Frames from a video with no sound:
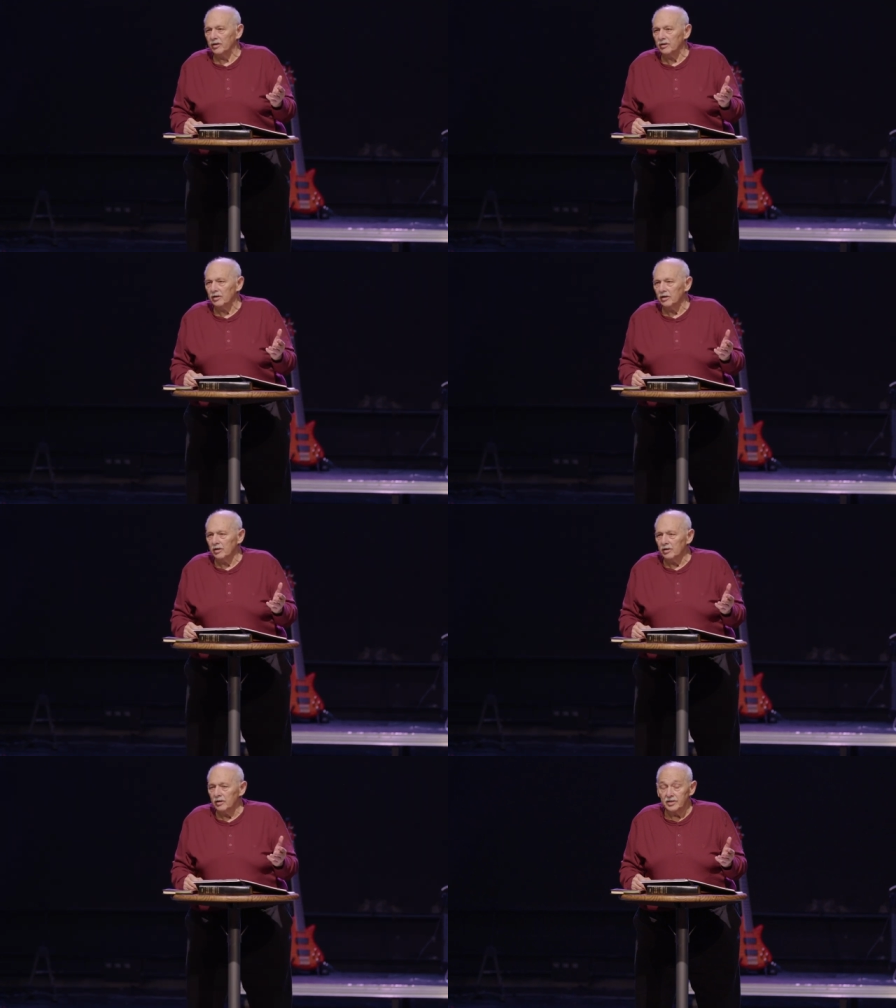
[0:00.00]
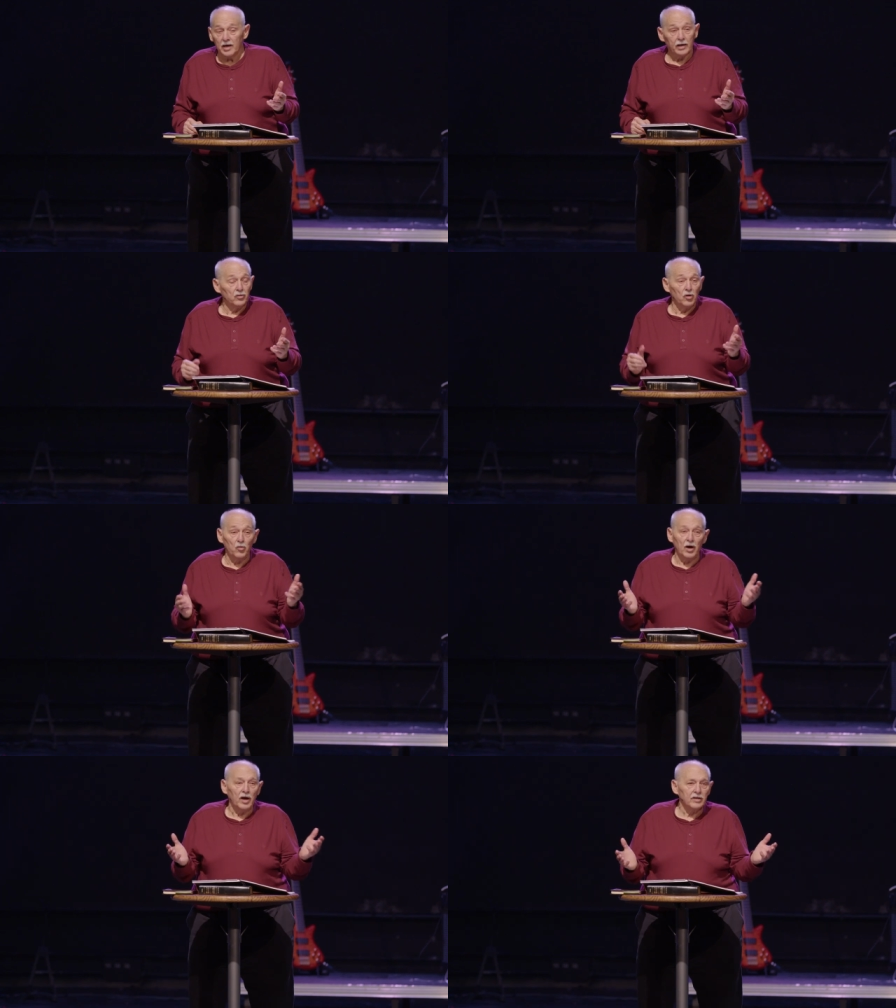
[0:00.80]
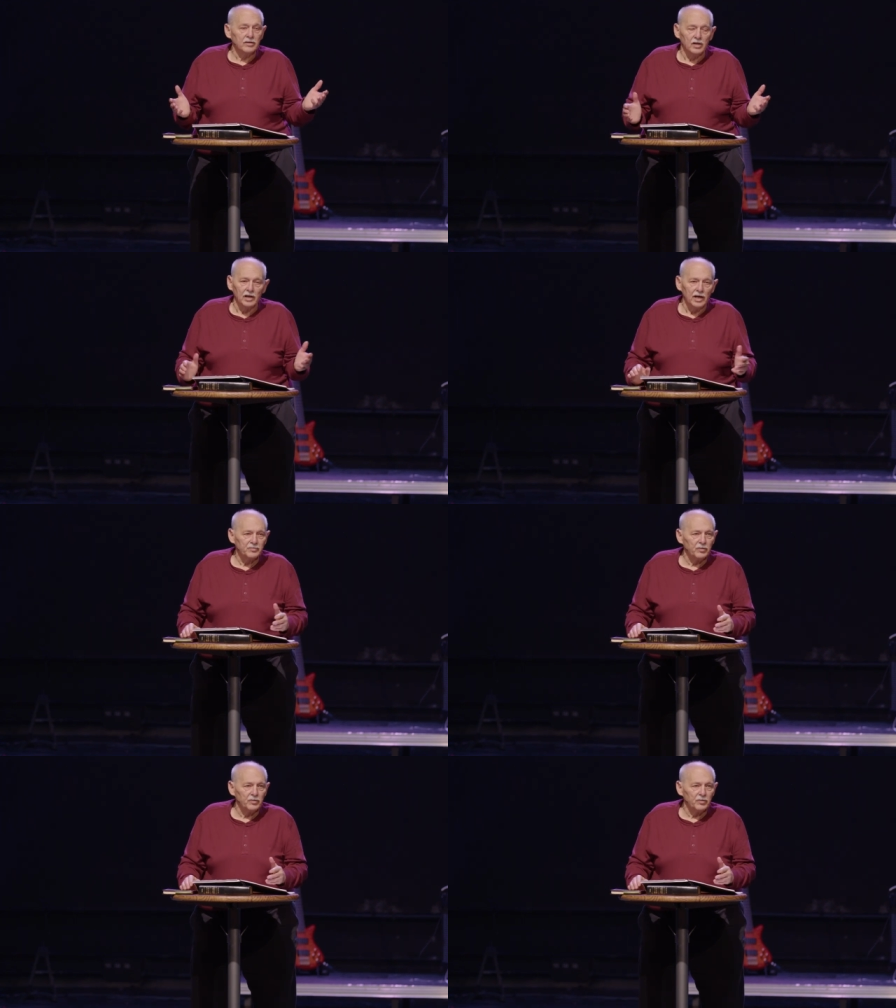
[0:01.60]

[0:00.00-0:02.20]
He said, I don't know why, class,